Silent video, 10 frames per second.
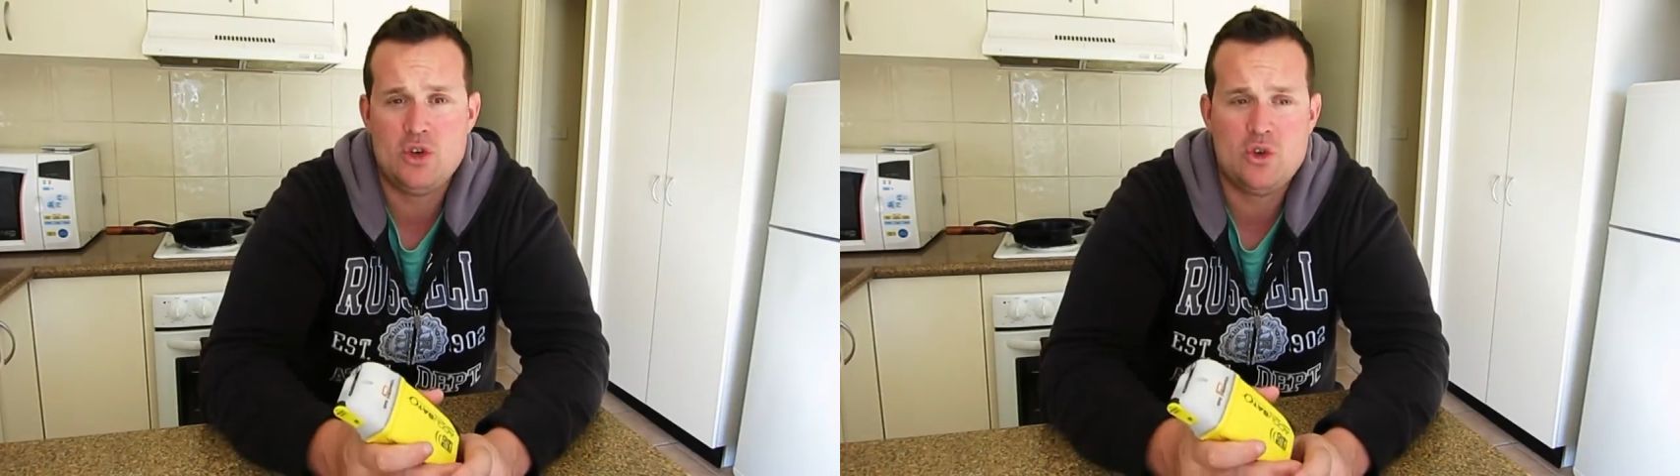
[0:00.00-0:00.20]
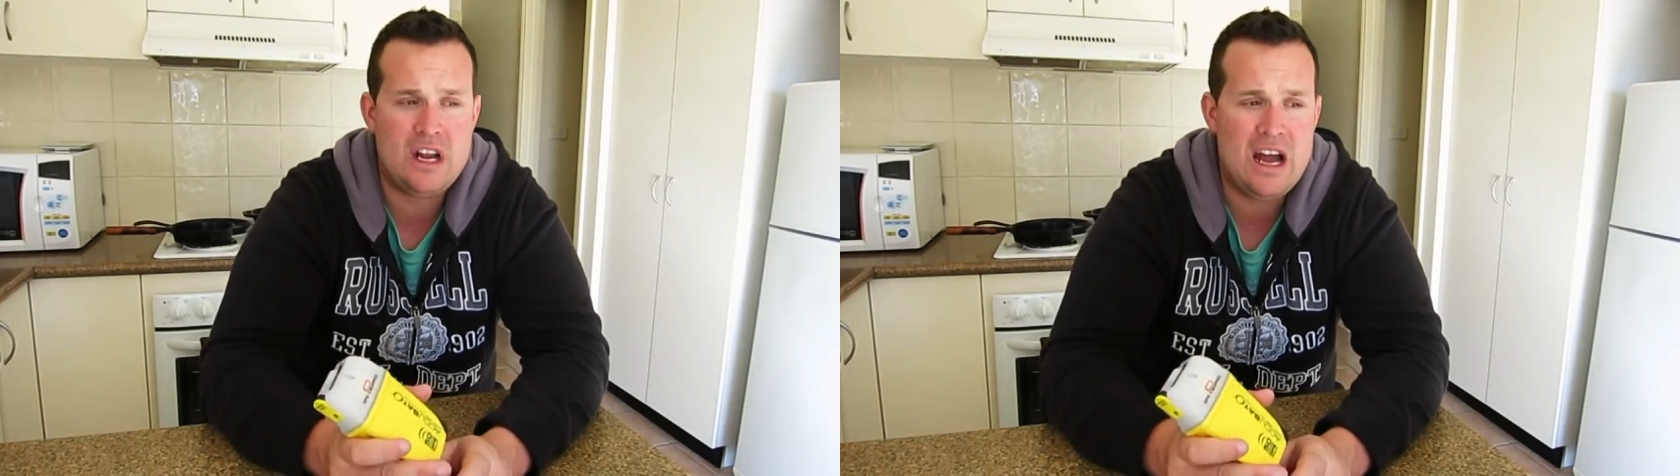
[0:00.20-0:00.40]

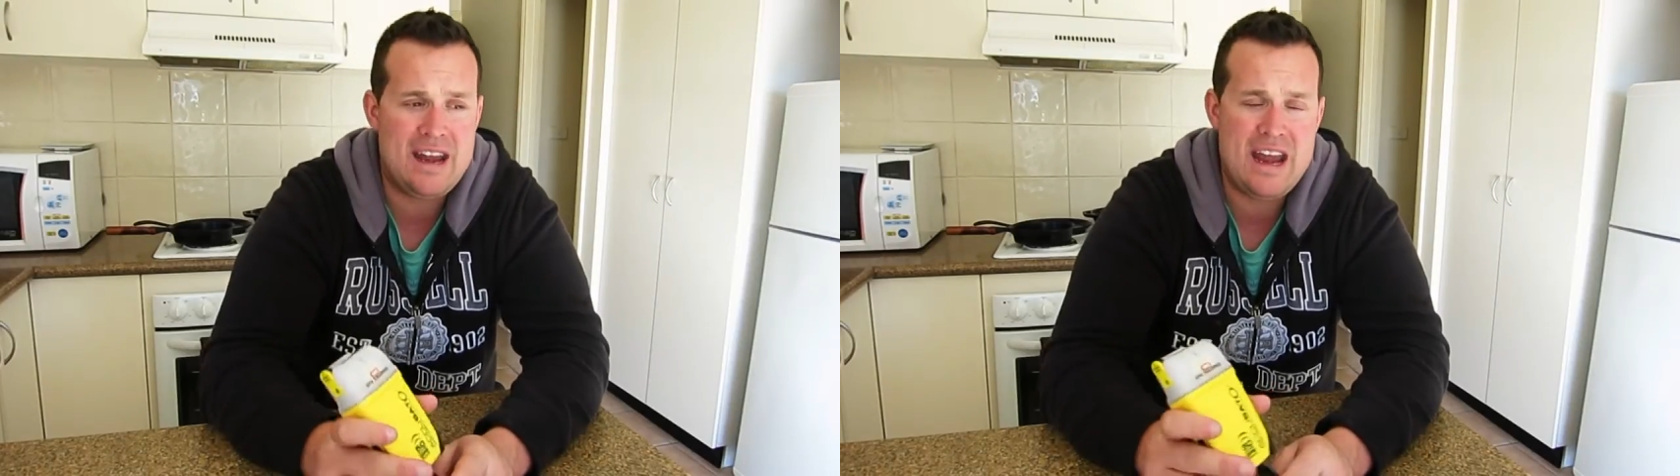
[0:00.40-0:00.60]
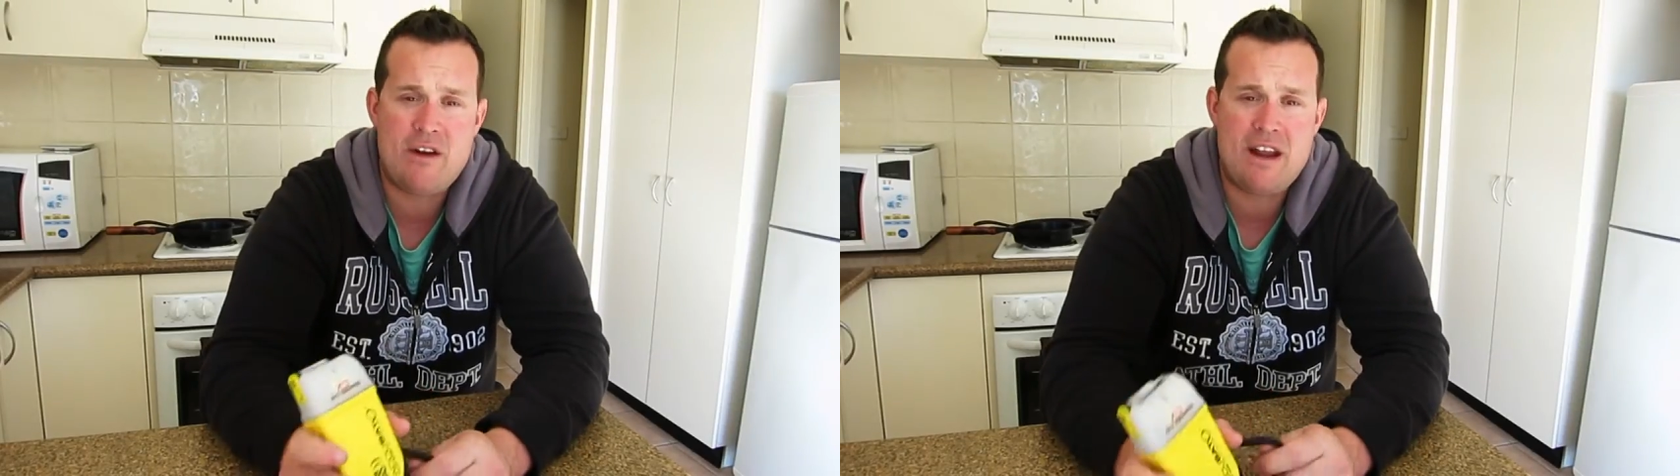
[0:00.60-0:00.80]
you know,
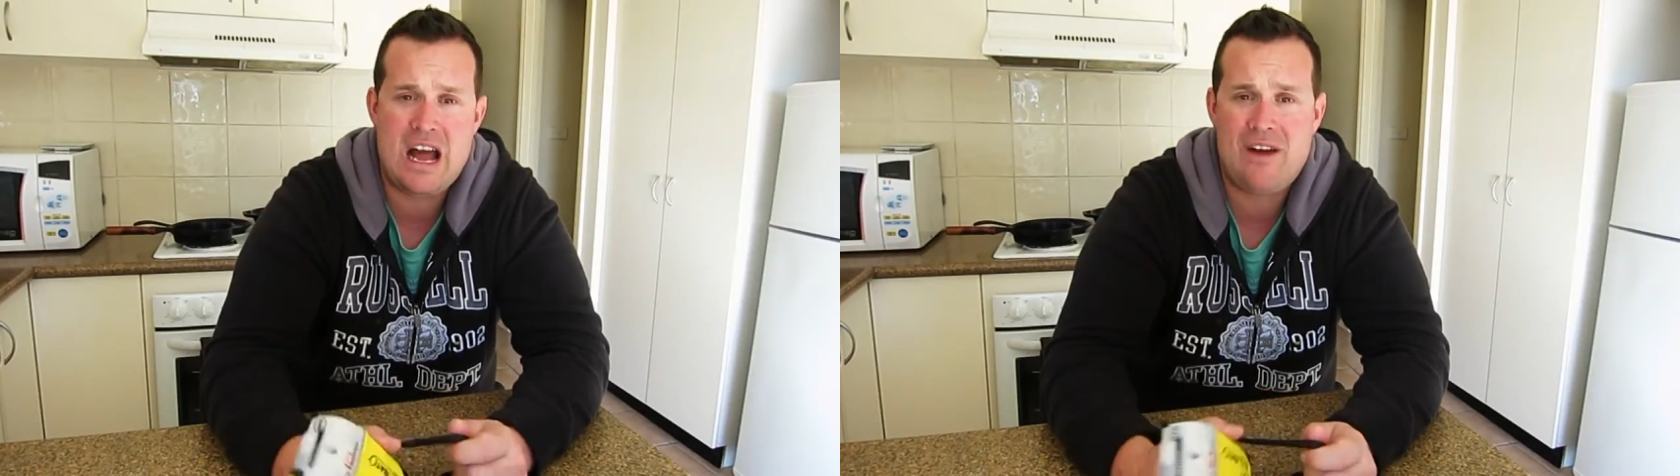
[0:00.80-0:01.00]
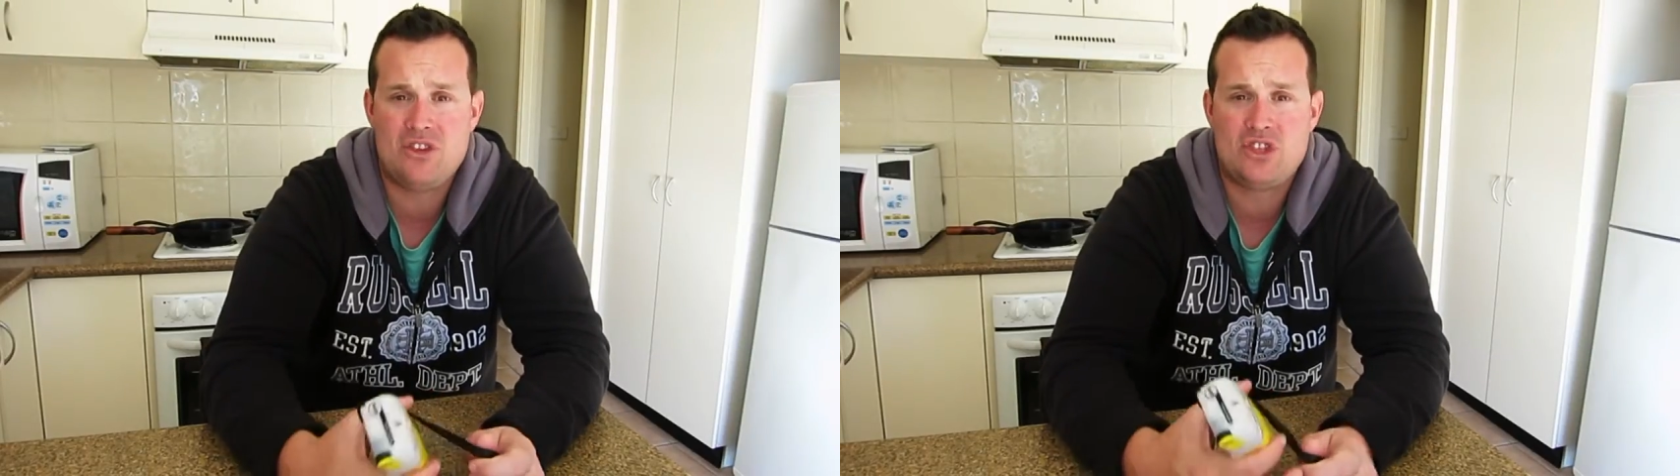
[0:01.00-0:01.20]
an hour and a
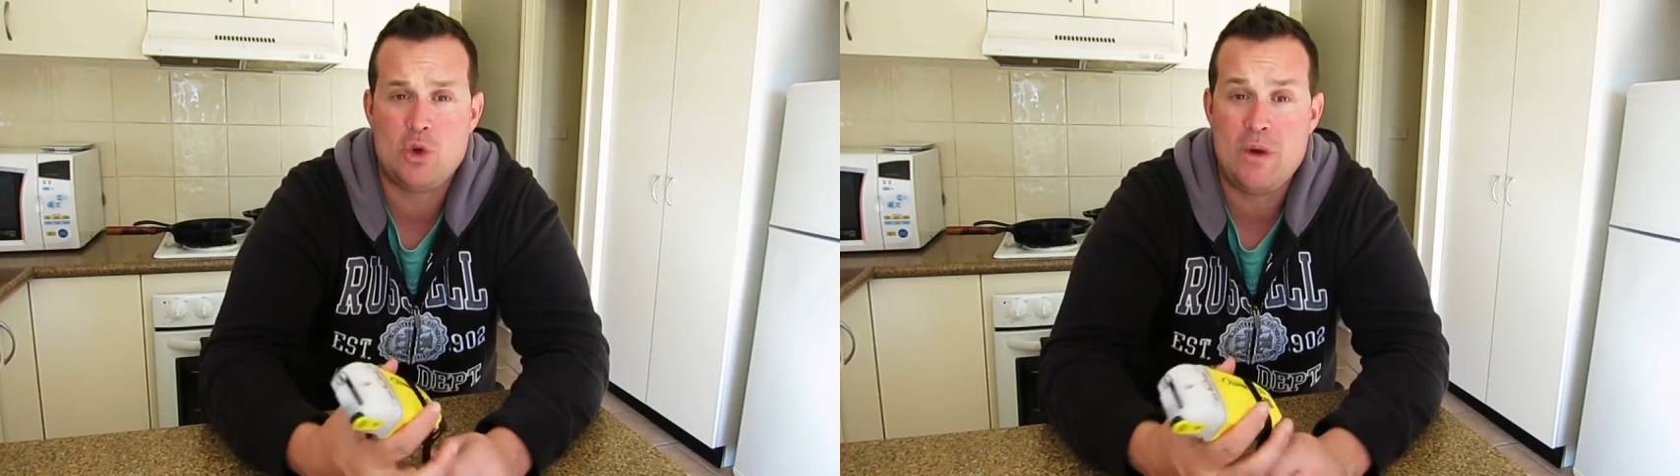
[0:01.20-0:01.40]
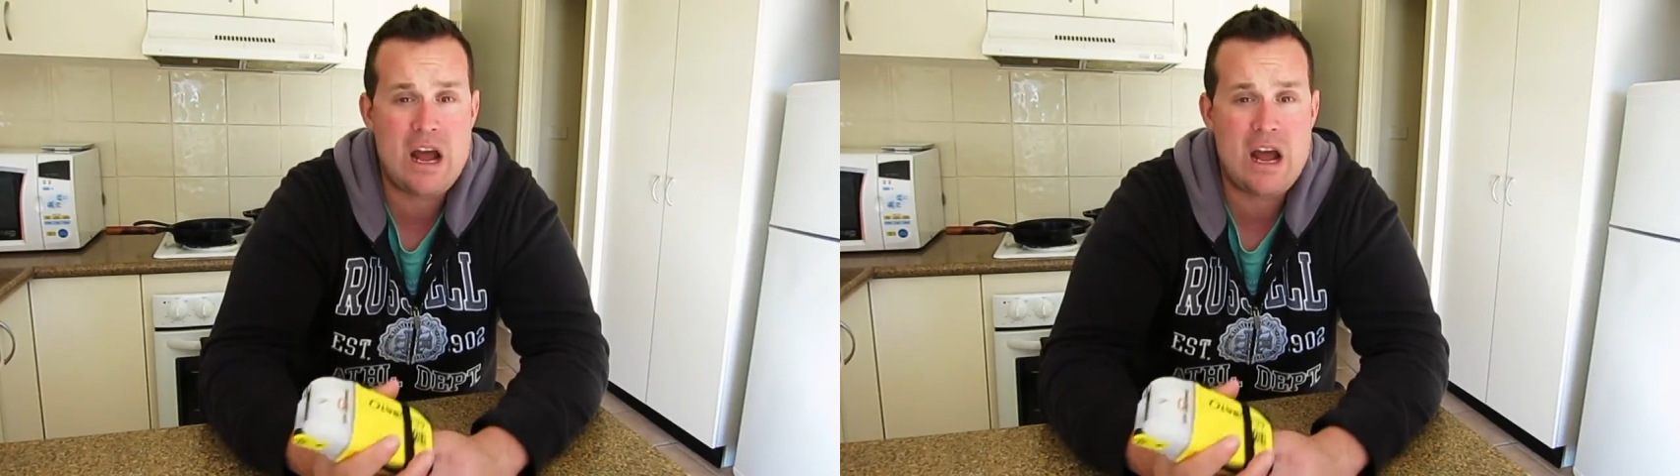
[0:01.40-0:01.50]
half to 2